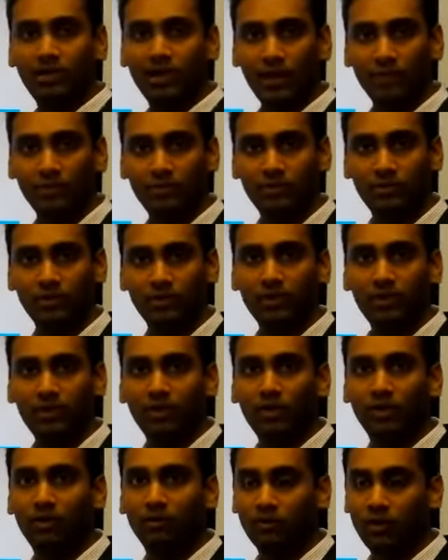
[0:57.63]
types
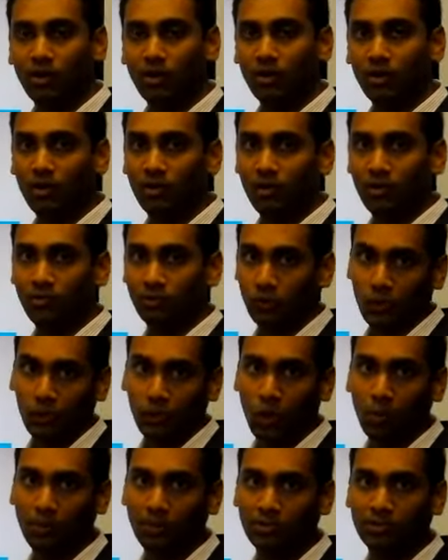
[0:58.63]
of
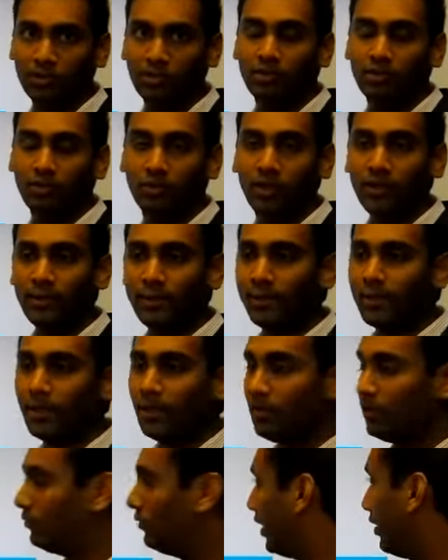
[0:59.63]
topics today.
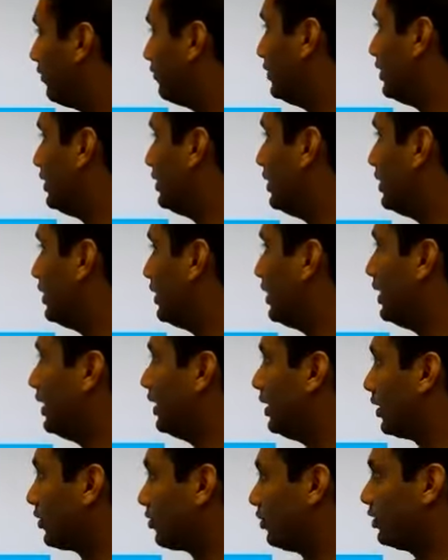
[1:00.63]
We have the
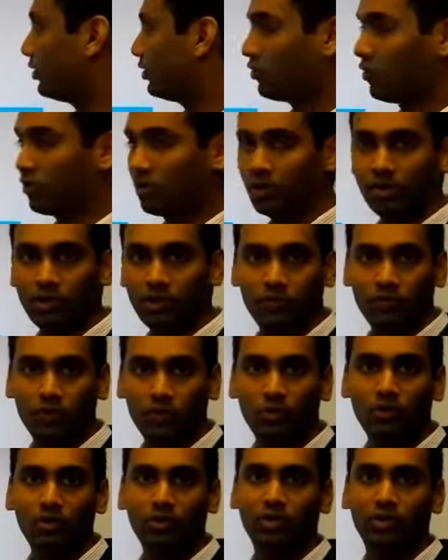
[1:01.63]
electronic throttle
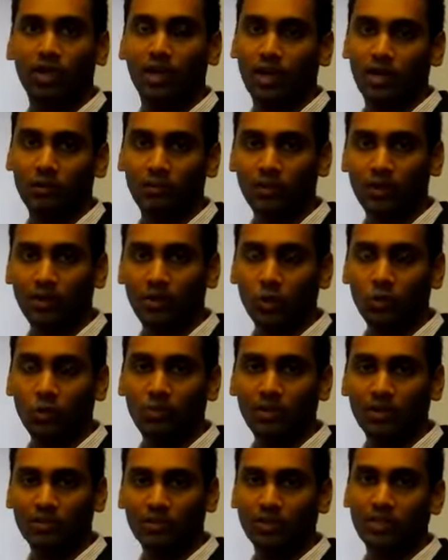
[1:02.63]
control, the hardware load
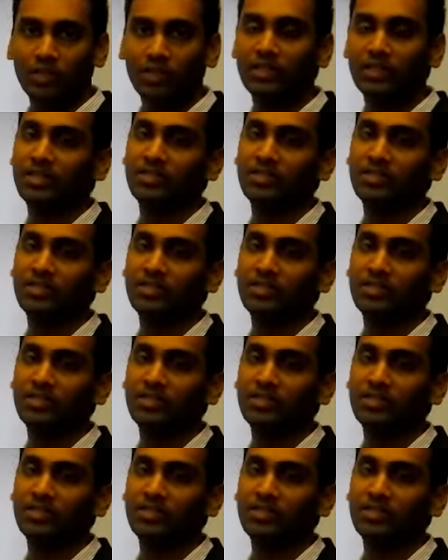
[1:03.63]
testing, the